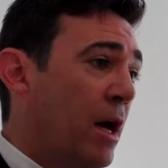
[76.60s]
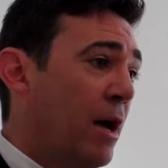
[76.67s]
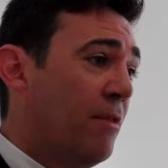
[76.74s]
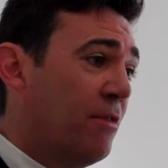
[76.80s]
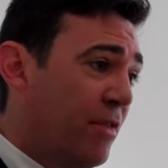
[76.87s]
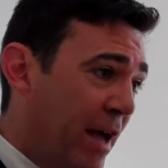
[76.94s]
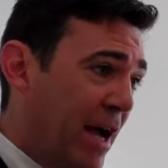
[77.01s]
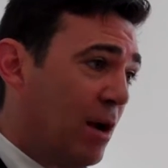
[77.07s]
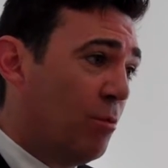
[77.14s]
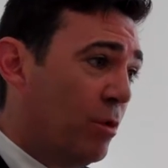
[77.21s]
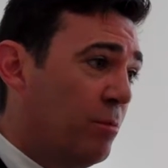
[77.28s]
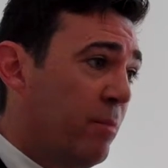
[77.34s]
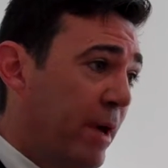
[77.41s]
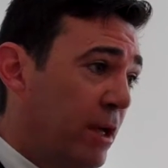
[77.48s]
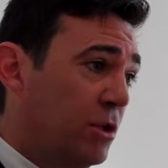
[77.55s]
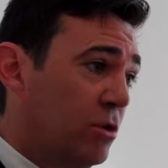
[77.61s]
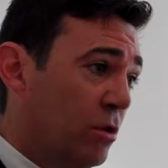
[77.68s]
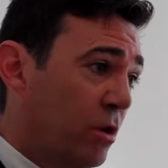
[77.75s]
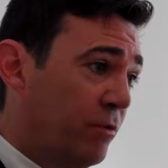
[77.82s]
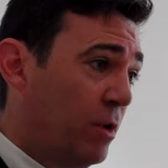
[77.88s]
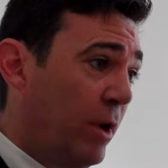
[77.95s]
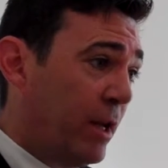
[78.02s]
And that would make
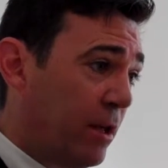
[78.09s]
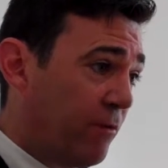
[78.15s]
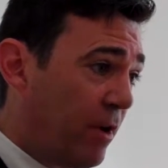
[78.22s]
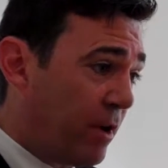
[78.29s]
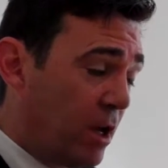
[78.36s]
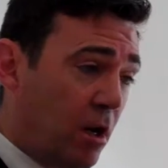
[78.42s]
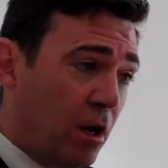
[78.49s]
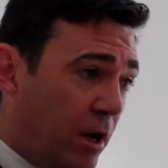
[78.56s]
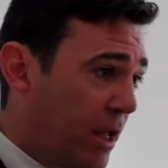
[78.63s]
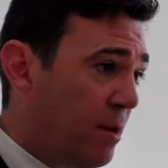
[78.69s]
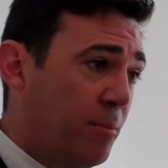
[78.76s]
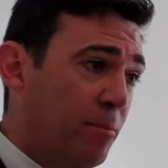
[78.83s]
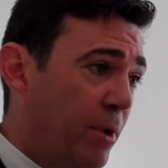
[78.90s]
sure, if you had a very clear